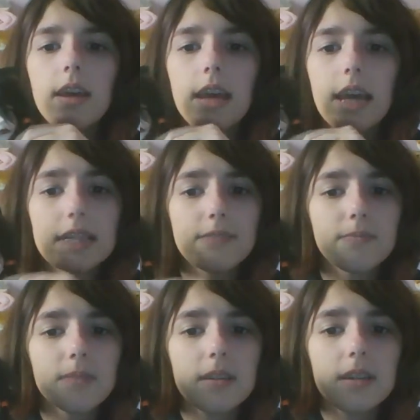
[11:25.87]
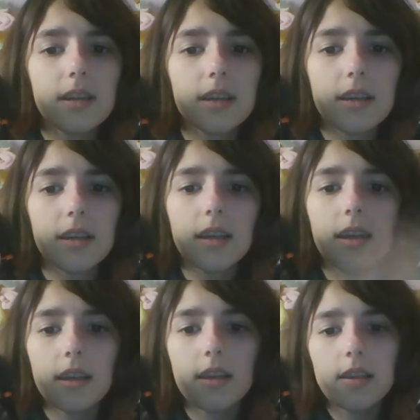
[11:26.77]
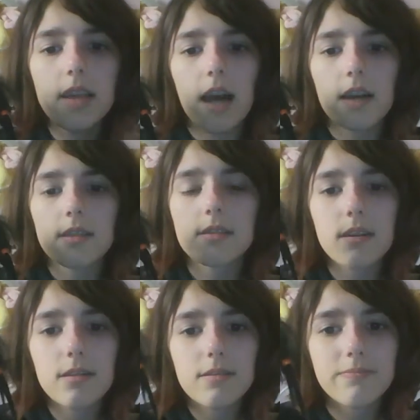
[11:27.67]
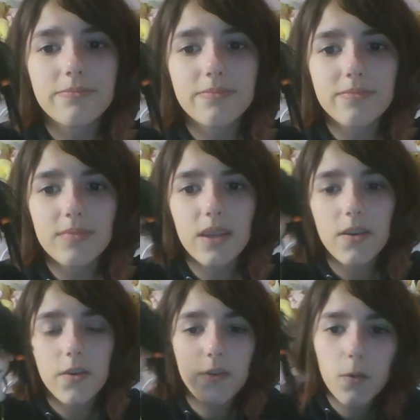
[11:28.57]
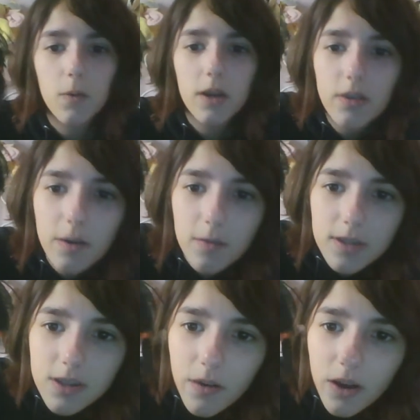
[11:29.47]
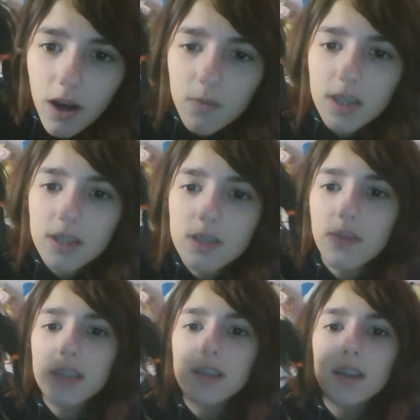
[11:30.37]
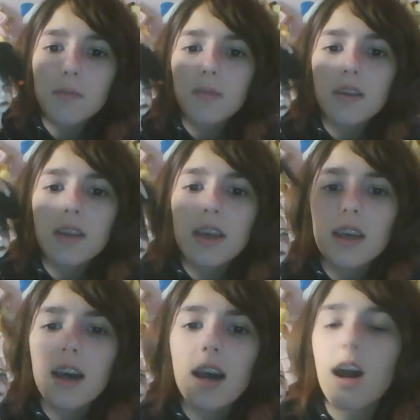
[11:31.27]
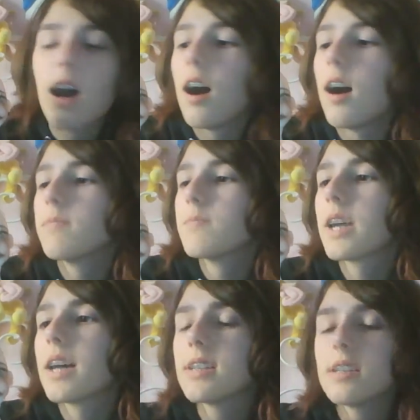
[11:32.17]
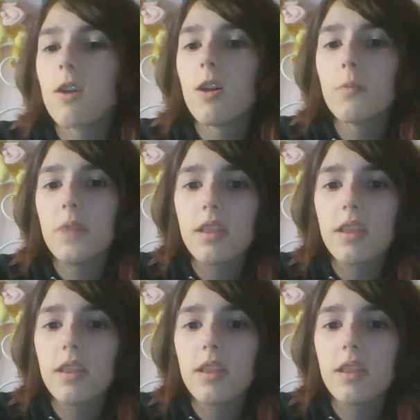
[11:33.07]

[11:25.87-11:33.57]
And yeah, so if you're wondering what's going on with his face up, because he's Halloween